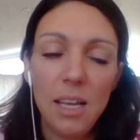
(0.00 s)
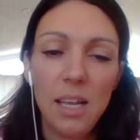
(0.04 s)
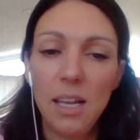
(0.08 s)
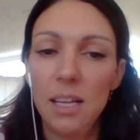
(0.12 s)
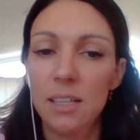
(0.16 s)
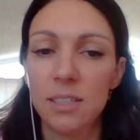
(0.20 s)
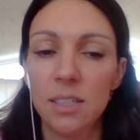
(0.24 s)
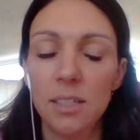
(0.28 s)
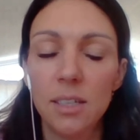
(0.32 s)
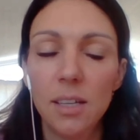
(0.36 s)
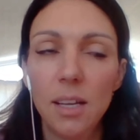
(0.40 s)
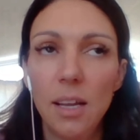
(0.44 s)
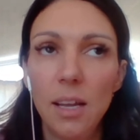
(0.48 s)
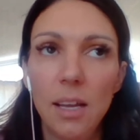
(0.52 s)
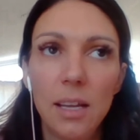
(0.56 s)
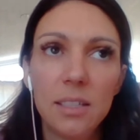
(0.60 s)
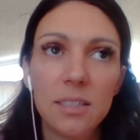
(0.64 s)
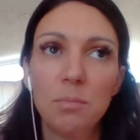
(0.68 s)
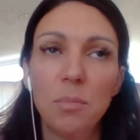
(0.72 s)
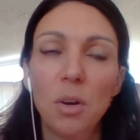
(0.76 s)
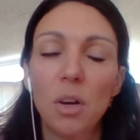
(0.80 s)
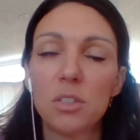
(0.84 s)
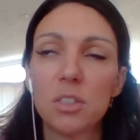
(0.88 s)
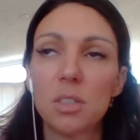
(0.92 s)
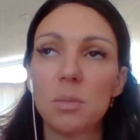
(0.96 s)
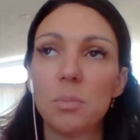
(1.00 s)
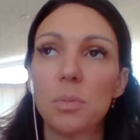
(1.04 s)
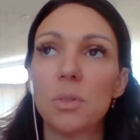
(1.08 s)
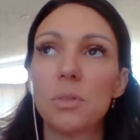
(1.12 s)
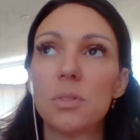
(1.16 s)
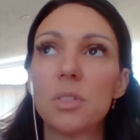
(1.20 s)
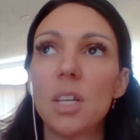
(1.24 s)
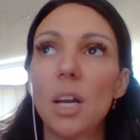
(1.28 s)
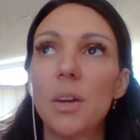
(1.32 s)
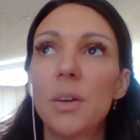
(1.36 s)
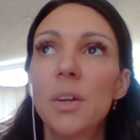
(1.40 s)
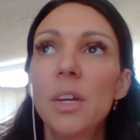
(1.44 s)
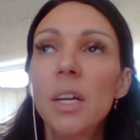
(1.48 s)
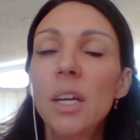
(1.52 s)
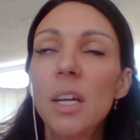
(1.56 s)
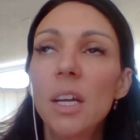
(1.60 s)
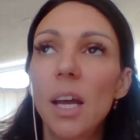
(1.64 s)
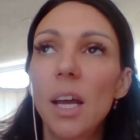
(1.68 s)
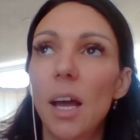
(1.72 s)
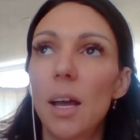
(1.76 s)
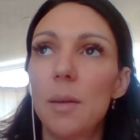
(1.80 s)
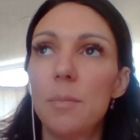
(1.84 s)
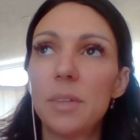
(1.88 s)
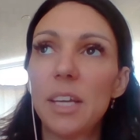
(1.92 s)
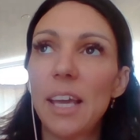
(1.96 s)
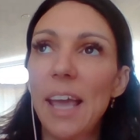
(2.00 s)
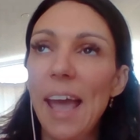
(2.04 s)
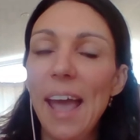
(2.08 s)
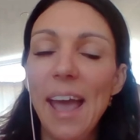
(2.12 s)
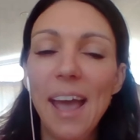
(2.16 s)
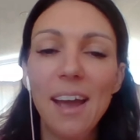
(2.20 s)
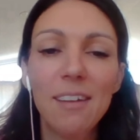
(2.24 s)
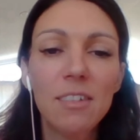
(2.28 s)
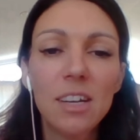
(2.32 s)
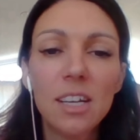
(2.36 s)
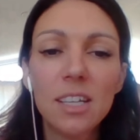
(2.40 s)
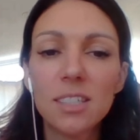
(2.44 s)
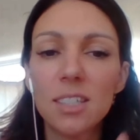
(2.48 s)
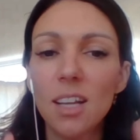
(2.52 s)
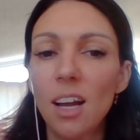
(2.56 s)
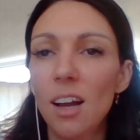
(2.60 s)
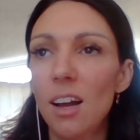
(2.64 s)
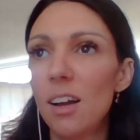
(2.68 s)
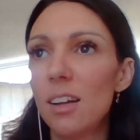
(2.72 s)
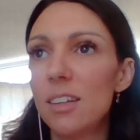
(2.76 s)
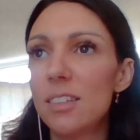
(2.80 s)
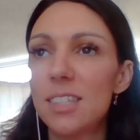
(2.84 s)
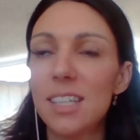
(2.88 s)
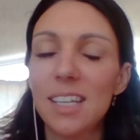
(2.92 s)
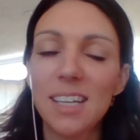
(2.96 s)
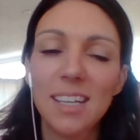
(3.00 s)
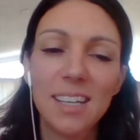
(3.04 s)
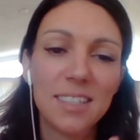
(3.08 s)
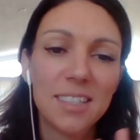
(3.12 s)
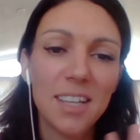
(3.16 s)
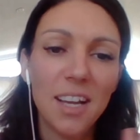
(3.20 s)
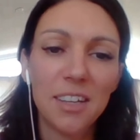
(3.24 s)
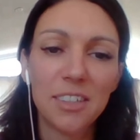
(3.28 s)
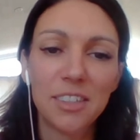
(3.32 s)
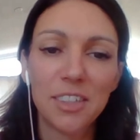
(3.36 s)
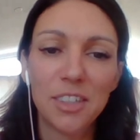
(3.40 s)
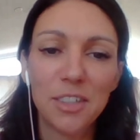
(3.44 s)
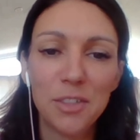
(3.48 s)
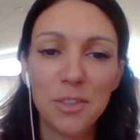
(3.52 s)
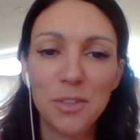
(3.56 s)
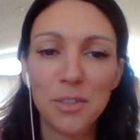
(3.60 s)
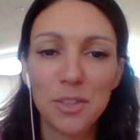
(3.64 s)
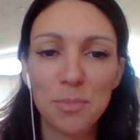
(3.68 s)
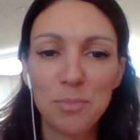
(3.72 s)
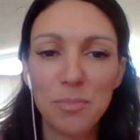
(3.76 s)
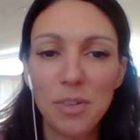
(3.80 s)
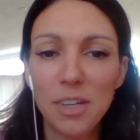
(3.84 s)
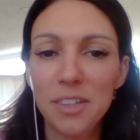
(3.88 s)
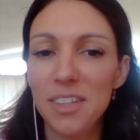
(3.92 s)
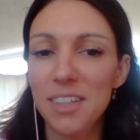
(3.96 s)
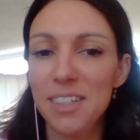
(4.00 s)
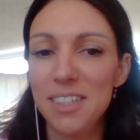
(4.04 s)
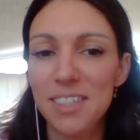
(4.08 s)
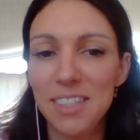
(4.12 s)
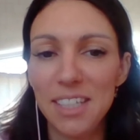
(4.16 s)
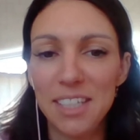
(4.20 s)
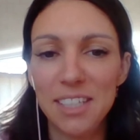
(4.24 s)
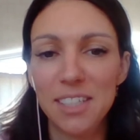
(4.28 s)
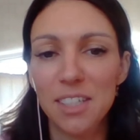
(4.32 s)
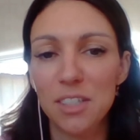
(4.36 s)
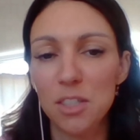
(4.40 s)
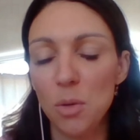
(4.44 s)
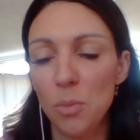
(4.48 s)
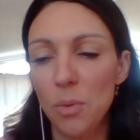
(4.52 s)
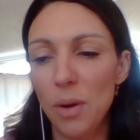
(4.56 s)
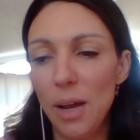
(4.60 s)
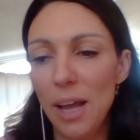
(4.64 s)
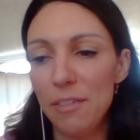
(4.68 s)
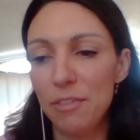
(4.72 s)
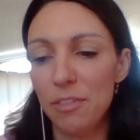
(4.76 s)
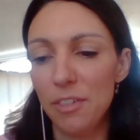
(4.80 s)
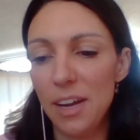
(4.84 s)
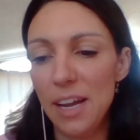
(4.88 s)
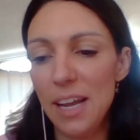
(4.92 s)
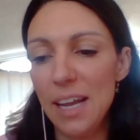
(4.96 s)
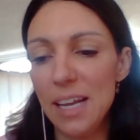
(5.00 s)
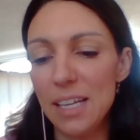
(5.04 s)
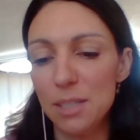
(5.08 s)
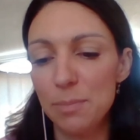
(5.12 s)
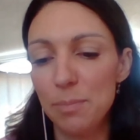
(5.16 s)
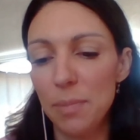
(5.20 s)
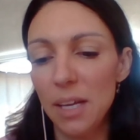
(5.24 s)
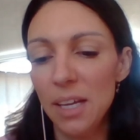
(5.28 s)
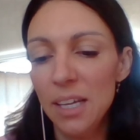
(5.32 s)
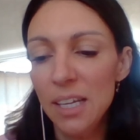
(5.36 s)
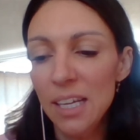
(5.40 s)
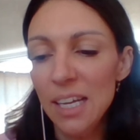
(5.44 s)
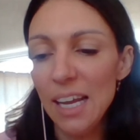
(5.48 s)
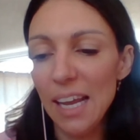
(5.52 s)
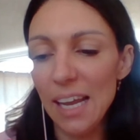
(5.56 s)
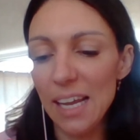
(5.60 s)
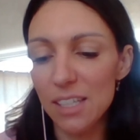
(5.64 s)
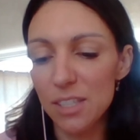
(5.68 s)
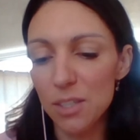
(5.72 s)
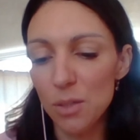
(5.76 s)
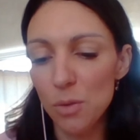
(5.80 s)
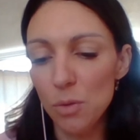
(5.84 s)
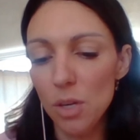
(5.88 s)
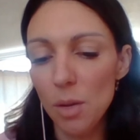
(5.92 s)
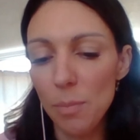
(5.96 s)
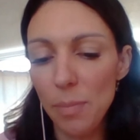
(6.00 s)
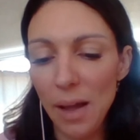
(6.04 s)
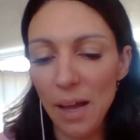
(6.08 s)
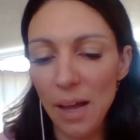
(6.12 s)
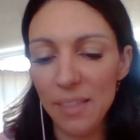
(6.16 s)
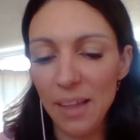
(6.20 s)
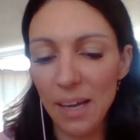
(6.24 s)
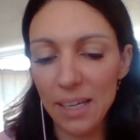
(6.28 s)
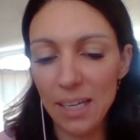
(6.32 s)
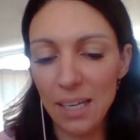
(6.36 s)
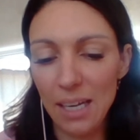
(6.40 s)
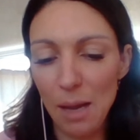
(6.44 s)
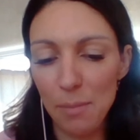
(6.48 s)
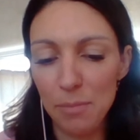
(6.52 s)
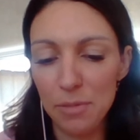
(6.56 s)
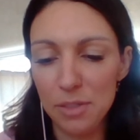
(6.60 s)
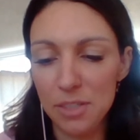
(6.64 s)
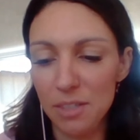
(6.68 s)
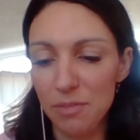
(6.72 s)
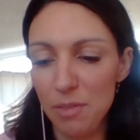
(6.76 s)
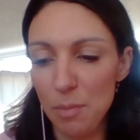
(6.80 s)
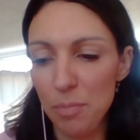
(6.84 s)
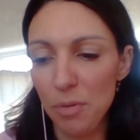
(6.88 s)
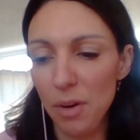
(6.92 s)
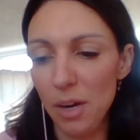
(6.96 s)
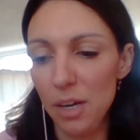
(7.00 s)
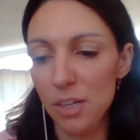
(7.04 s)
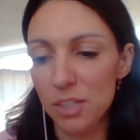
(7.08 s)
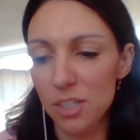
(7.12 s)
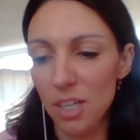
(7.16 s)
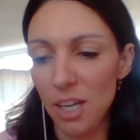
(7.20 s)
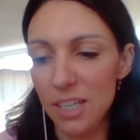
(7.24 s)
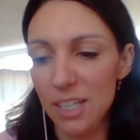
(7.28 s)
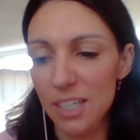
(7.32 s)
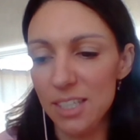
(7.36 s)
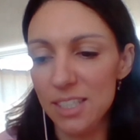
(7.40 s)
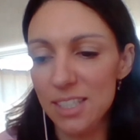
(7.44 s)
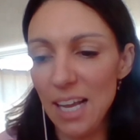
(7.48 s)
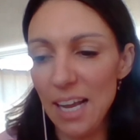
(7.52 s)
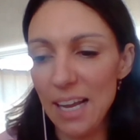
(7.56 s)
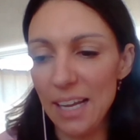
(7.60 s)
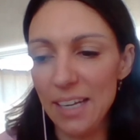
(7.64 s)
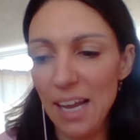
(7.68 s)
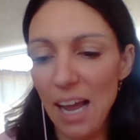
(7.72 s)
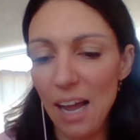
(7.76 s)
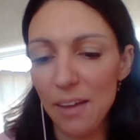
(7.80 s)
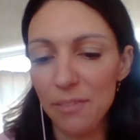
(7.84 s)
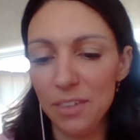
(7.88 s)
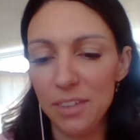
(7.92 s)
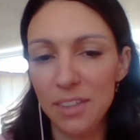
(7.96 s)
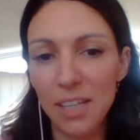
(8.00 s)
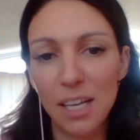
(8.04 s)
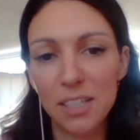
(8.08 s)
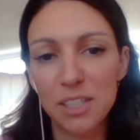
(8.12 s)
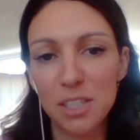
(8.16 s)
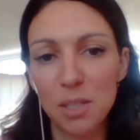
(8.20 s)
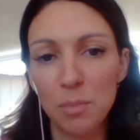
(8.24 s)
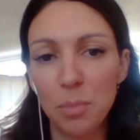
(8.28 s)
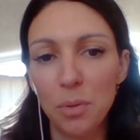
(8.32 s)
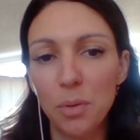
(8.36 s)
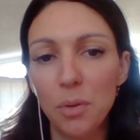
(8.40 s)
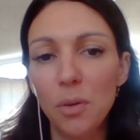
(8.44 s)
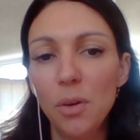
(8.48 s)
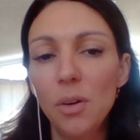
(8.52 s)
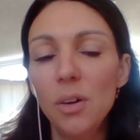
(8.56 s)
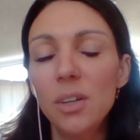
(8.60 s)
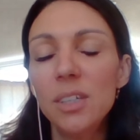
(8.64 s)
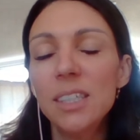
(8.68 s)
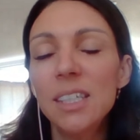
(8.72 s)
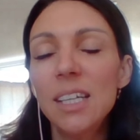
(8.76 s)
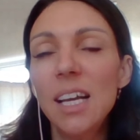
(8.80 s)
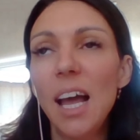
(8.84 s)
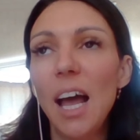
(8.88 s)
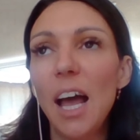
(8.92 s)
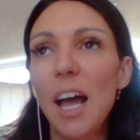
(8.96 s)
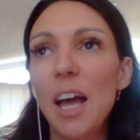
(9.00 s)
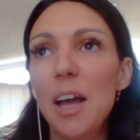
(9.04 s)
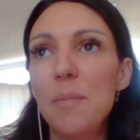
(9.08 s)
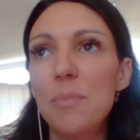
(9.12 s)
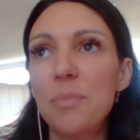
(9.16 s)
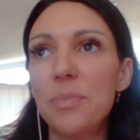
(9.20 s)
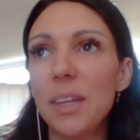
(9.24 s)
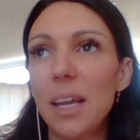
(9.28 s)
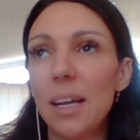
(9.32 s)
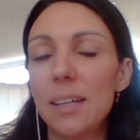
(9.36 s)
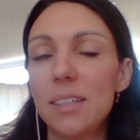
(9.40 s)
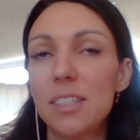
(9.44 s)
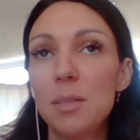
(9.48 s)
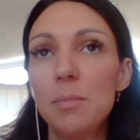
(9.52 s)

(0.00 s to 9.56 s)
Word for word: isn't isn't possible so um, carers aunties uncles brothers sisters or whatever it is but it's all about that collaborative approach like you say and having that support um,